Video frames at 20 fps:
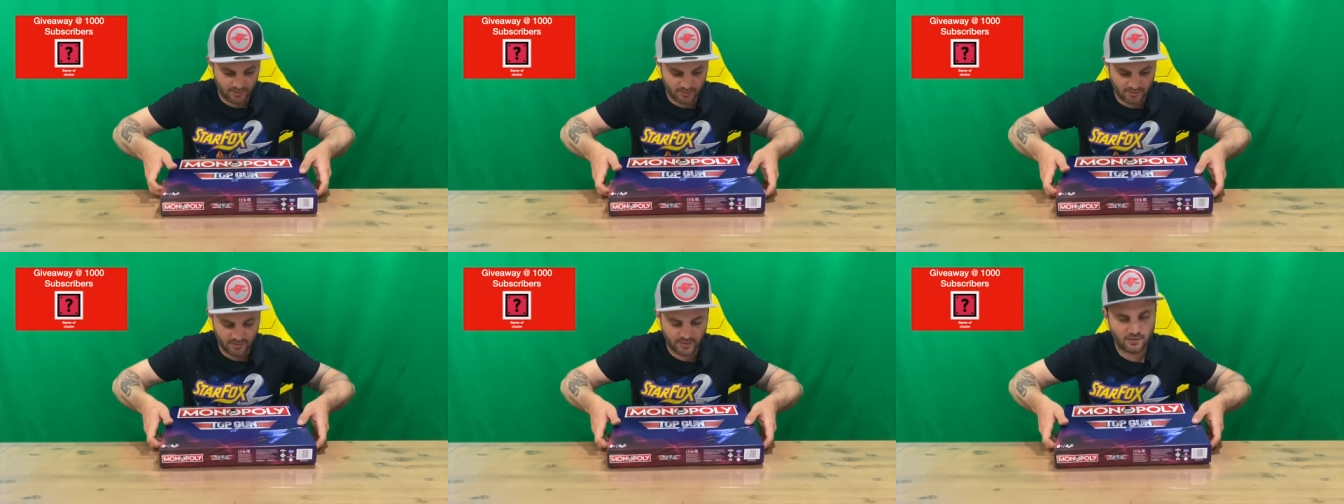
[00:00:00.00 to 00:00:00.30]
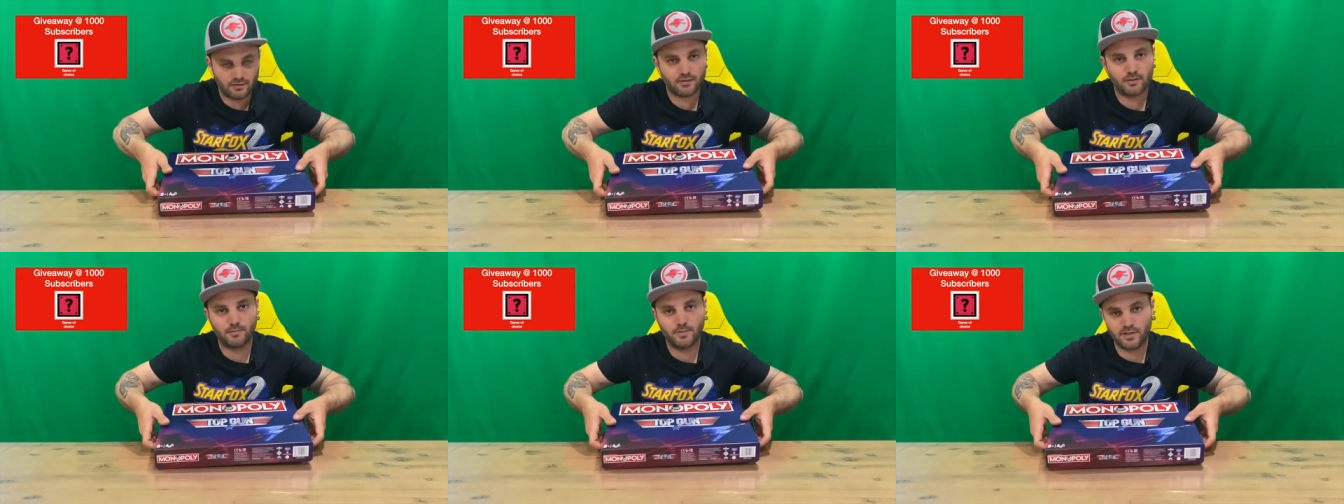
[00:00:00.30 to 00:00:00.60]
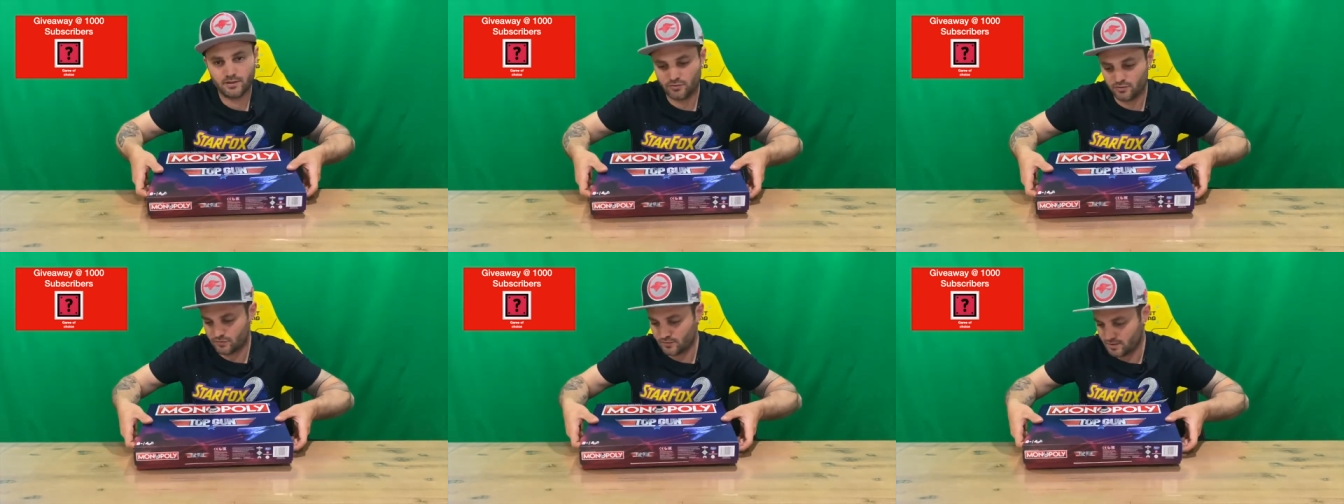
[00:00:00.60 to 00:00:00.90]
it on the big
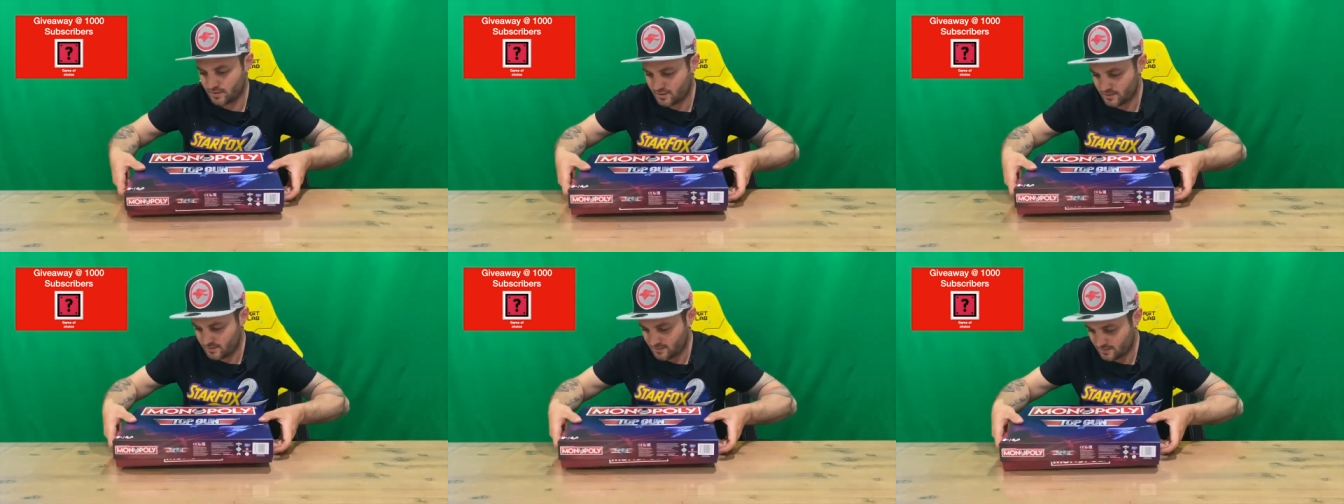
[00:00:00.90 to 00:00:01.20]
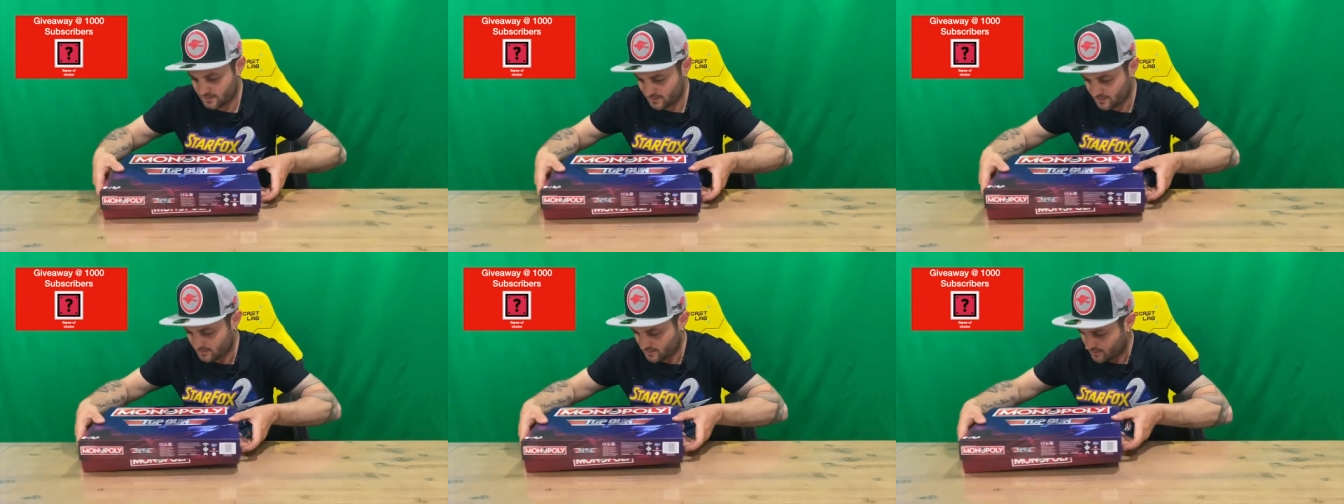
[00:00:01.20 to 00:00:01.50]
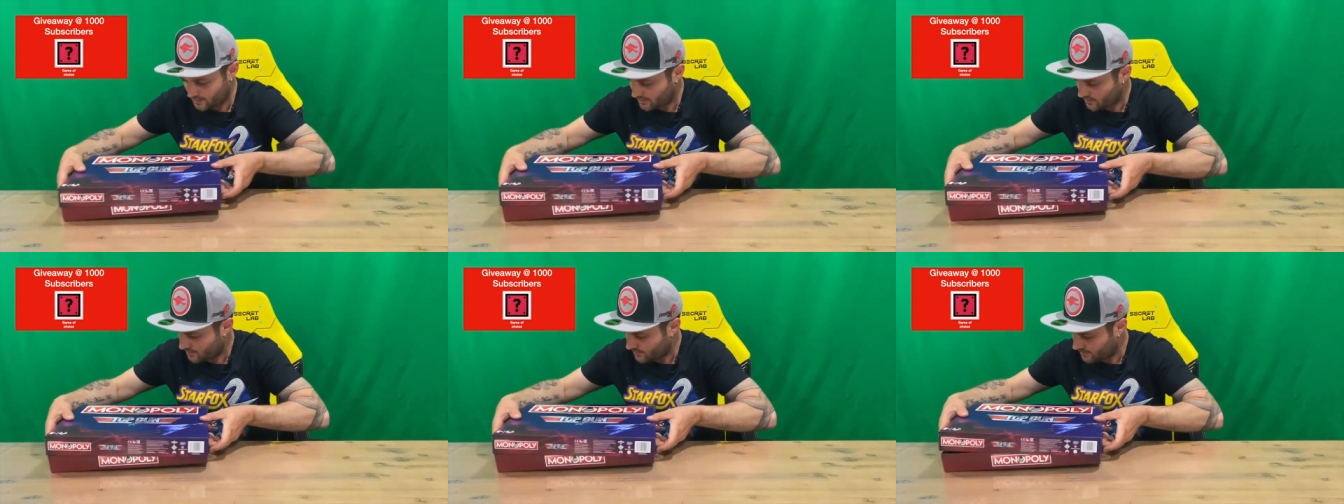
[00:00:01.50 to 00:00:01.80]
screen.
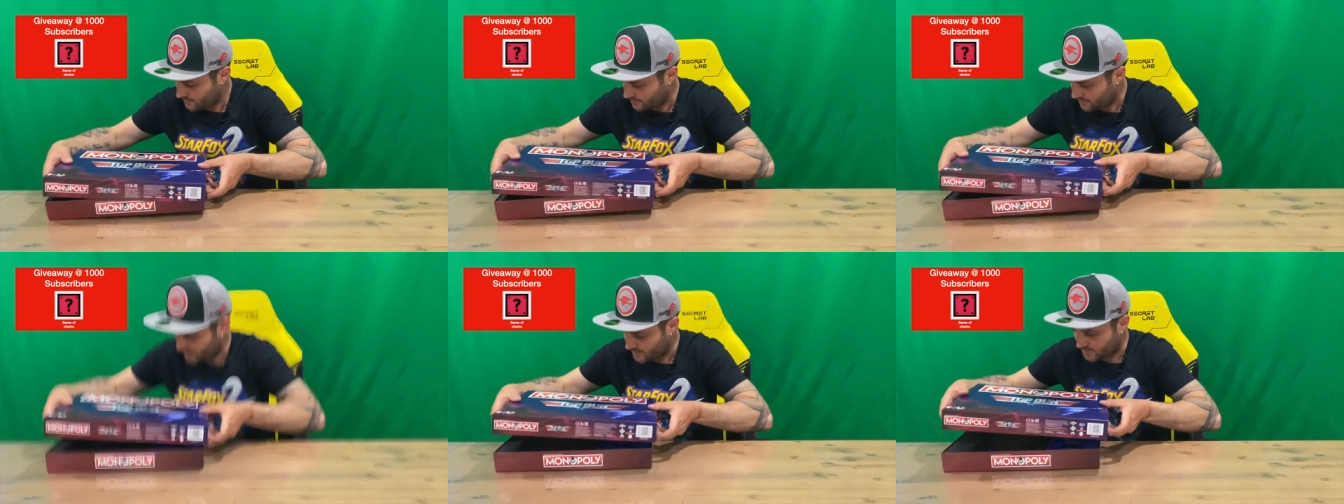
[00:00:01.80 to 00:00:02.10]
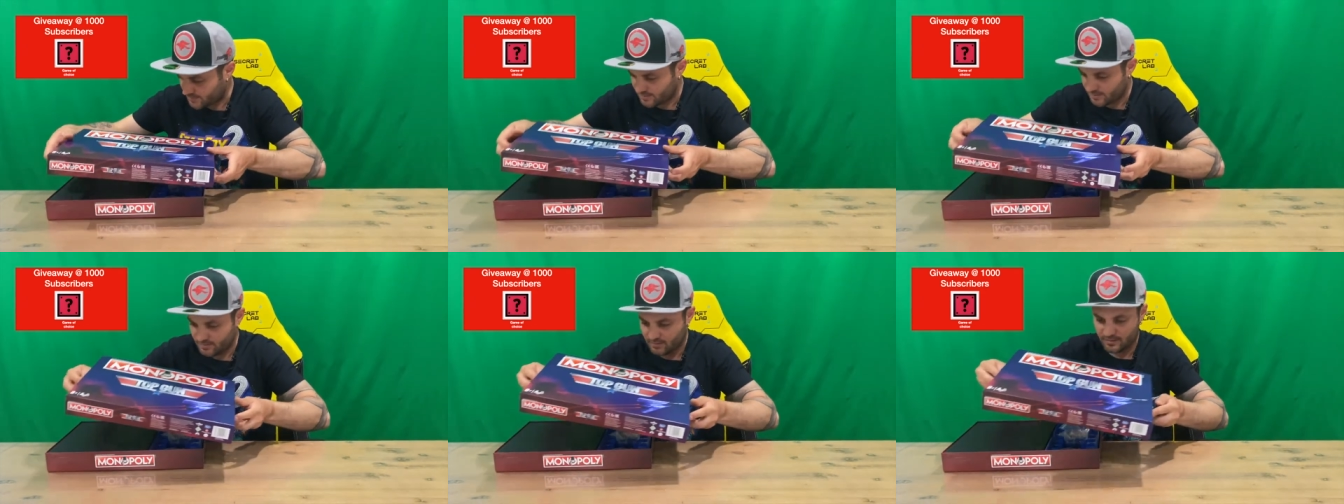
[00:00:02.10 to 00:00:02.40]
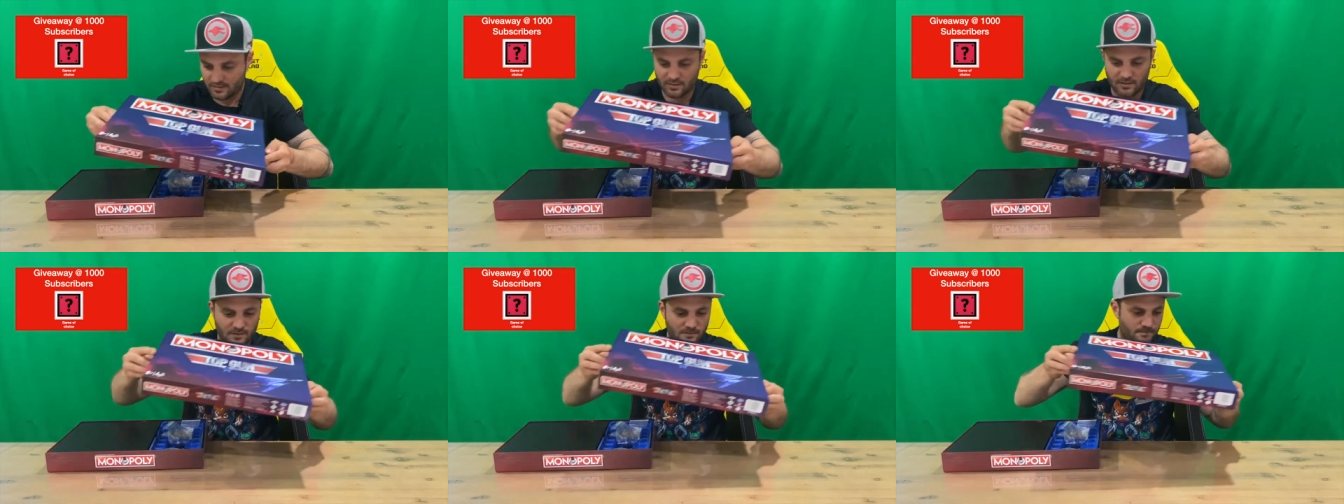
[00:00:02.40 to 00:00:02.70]
But,
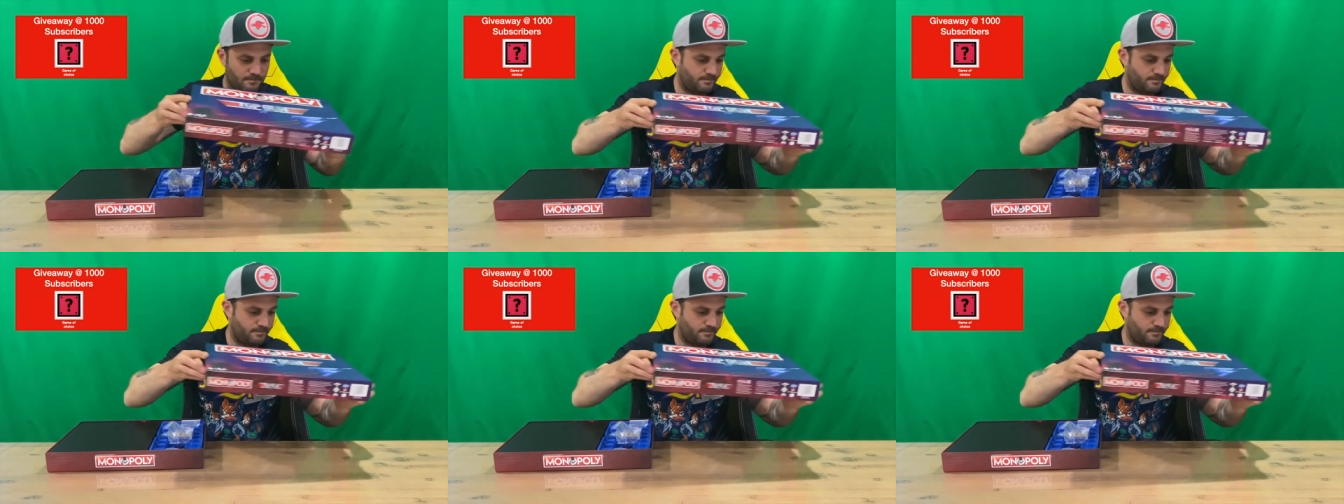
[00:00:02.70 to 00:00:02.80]
um,